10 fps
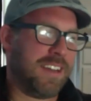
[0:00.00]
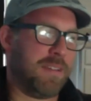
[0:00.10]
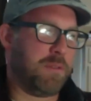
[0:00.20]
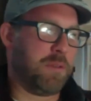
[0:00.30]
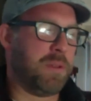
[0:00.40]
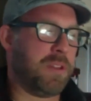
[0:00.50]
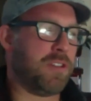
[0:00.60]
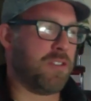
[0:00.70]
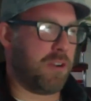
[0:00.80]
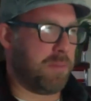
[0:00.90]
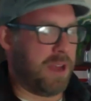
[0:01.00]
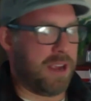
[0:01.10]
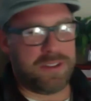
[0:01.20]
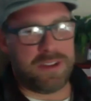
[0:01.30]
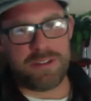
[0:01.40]
I'm completely drawing a
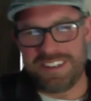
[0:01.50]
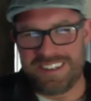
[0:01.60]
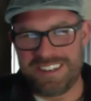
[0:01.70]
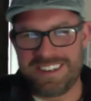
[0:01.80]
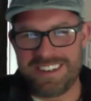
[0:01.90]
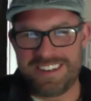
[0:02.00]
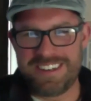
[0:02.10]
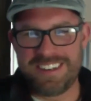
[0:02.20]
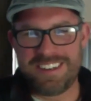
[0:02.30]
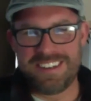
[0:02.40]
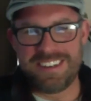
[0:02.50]
blank on the other one.